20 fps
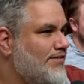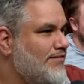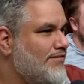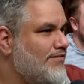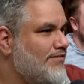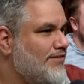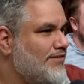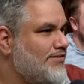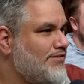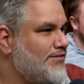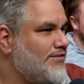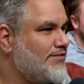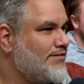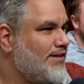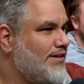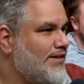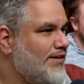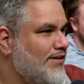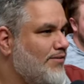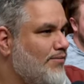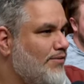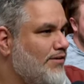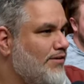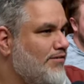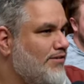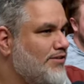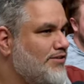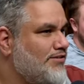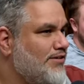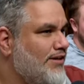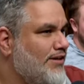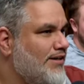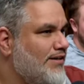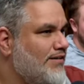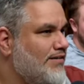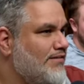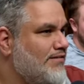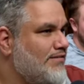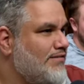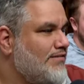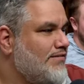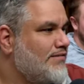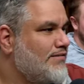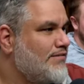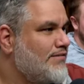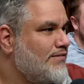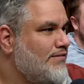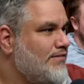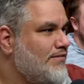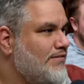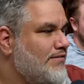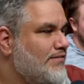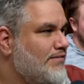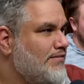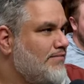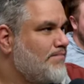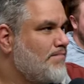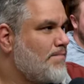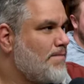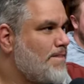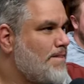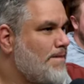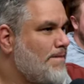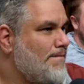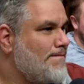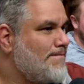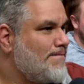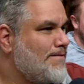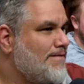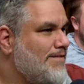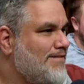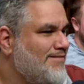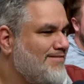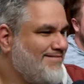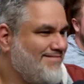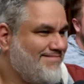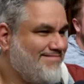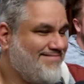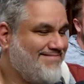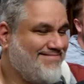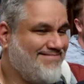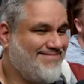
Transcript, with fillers: or a creature. Okay, you got one creature out of here. I'll drink what I want when I want.